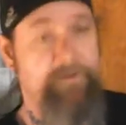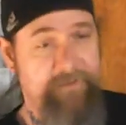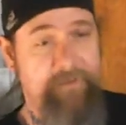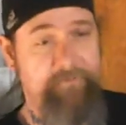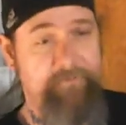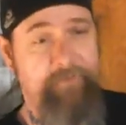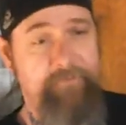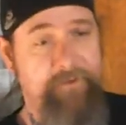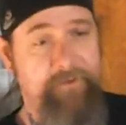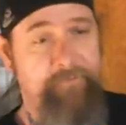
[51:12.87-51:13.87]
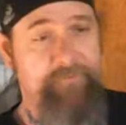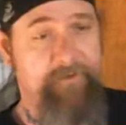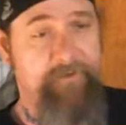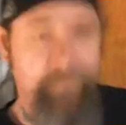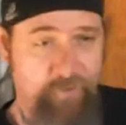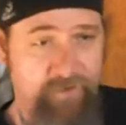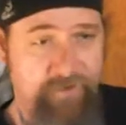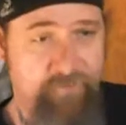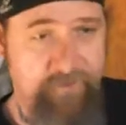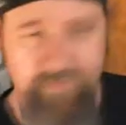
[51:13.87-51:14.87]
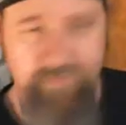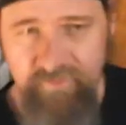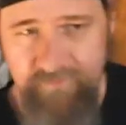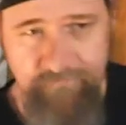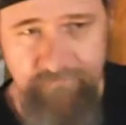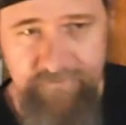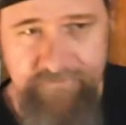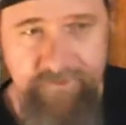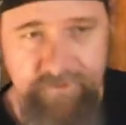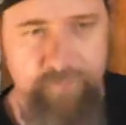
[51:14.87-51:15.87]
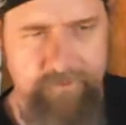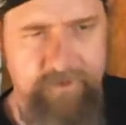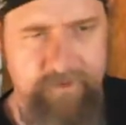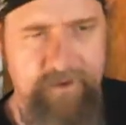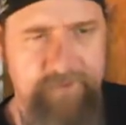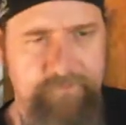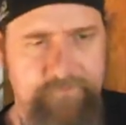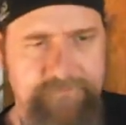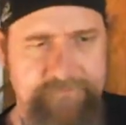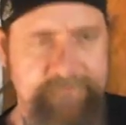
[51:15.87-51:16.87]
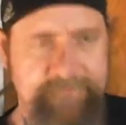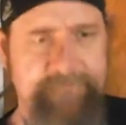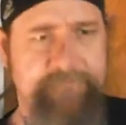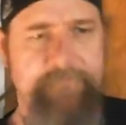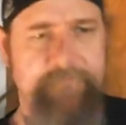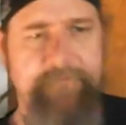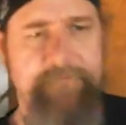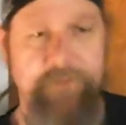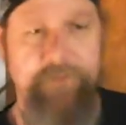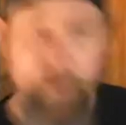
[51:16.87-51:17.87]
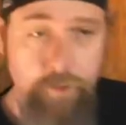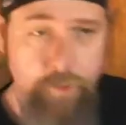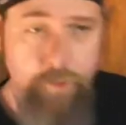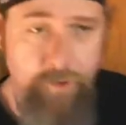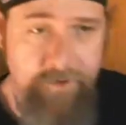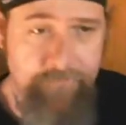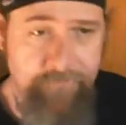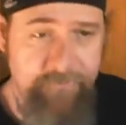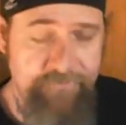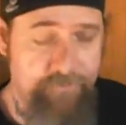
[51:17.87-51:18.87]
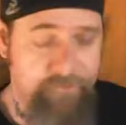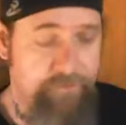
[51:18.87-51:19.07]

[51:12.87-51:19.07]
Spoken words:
I had a problem with that at one time. I thought I knew everything. You couldn't convince me. There was a God, there was a Jesus, there was everything. You couldn't convince me.